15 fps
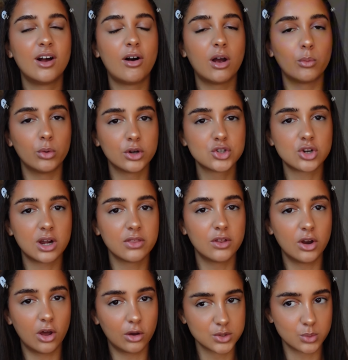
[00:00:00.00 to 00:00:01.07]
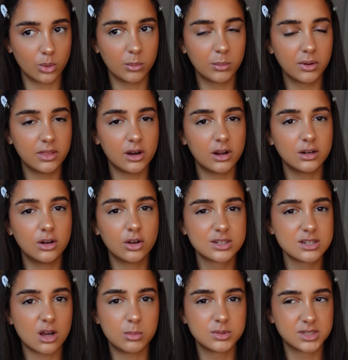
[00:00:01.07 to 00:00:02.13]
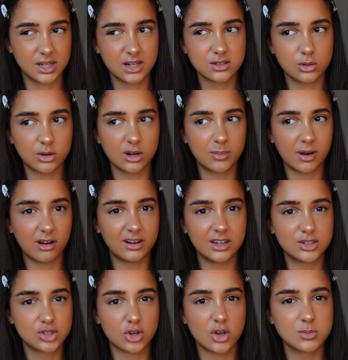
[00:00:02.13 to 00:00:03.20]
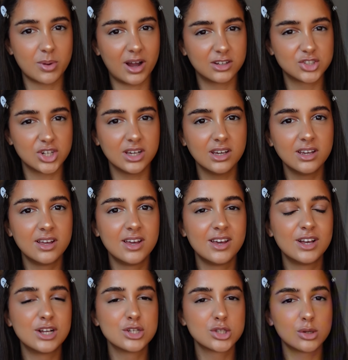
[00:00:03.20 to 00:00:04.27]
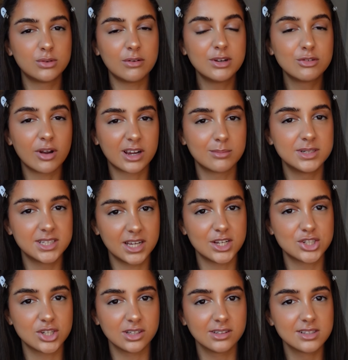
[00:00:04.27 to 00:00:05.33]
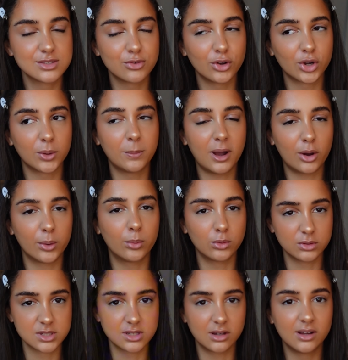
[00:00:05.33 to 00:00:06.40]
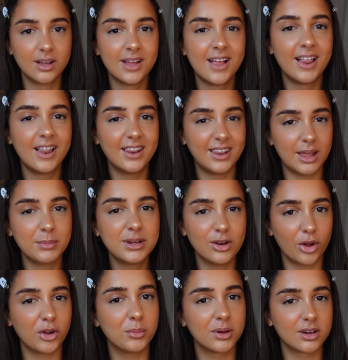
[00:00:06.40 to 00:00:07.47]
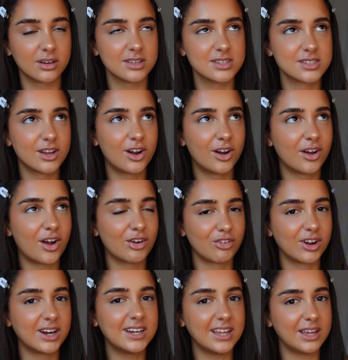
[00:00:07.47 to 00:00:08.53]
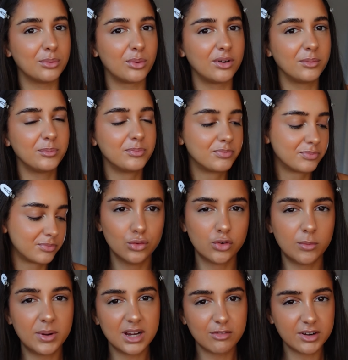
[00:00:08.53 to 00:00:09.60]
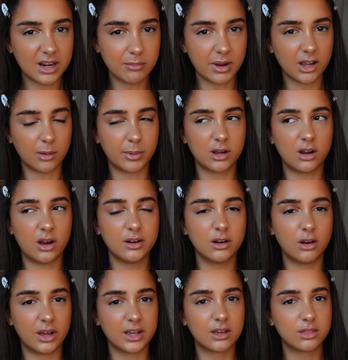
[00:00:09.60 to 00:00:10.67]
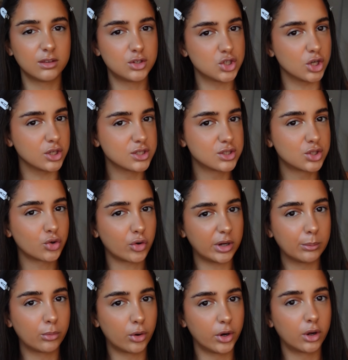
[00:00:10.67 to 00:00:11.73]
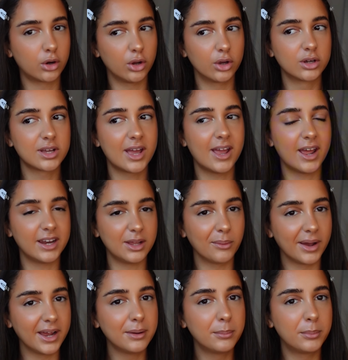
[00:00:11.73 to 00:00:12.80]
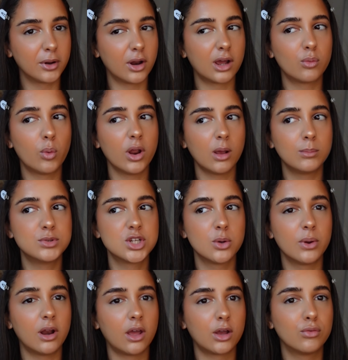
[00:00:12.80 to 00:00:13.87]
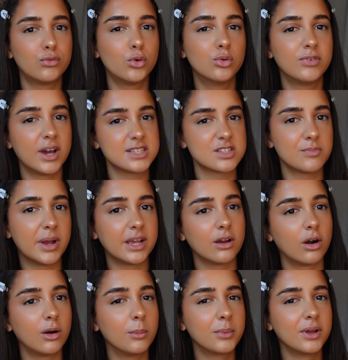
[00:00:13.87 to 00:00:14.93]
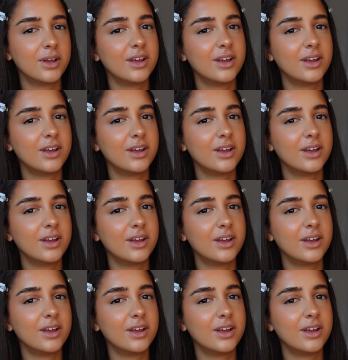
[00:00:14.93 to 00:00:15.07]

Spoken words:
I want to try the NARS one, but then I looked it up on TikTok and apparently it just goes patchy. So if you have any recommendations for a good powder bronzer, let me know because I really need one. For my everyday makeup, I kind of like the Just Cream product look anyway, but like when I'm doing like a full face of makeup,